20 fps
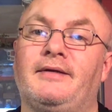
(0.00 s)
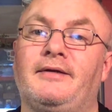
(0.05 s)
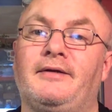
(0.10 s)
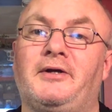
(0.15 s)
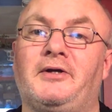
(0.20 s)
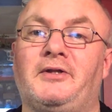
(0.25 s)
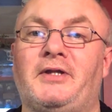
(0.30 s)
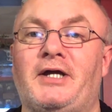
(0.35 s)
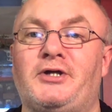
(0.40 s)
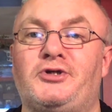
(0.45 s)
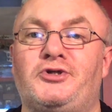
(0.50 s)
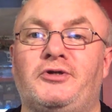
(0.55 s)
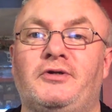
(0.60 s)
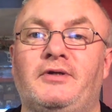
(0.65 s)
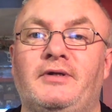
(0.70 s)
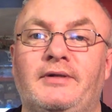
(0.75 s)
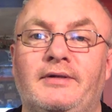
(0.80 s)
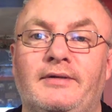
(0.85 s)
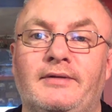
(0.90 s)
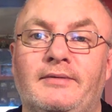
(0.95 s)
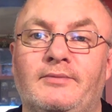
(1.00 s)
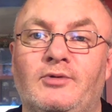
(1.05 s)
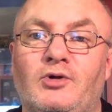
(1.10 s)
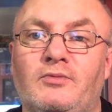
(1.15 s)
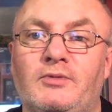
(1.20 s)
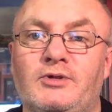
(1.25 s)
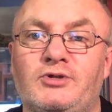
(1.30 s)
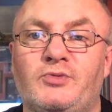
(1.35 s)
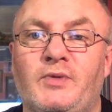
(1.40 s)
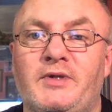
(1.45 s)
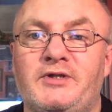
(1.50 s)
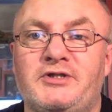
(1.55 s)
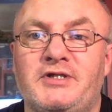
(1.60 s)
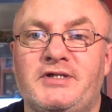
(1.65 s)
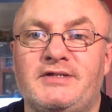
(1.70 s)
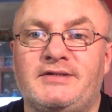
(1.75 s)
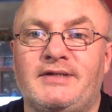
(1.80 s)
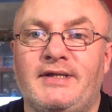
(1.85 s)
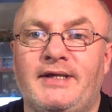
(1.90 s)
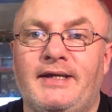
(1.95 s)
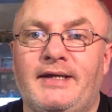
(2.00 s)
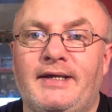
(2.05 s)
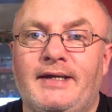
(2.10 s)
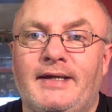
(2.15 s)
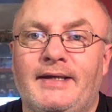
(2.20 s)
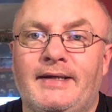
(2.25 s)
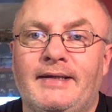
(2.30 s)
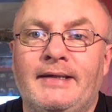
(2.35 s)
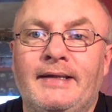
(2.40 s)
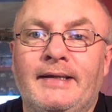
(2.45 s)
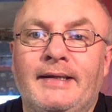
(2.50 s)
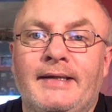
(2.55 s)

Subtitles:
collection at the moment, which is the